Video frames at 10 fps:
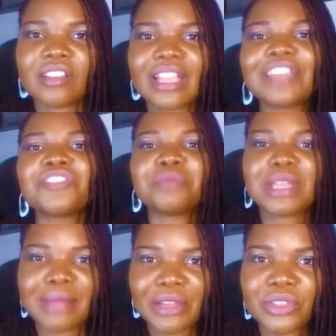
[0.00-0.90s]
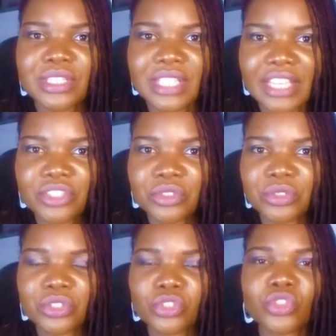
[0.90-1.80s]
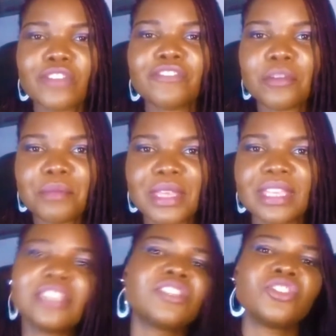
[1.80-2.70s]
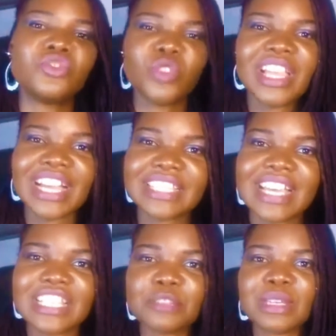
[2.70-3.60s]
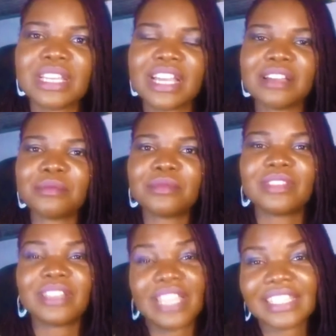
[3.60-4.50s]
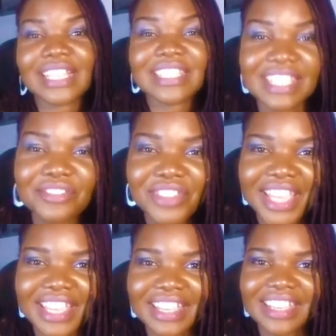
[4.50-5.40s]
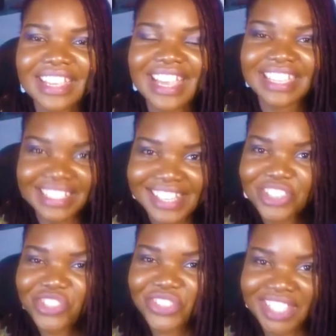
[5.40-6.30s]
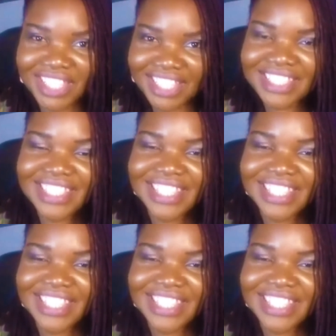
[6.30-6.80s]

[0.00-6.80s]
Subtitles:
kind of make my own schedule. So for me, doing art has become like that self-care. I really enjoy it,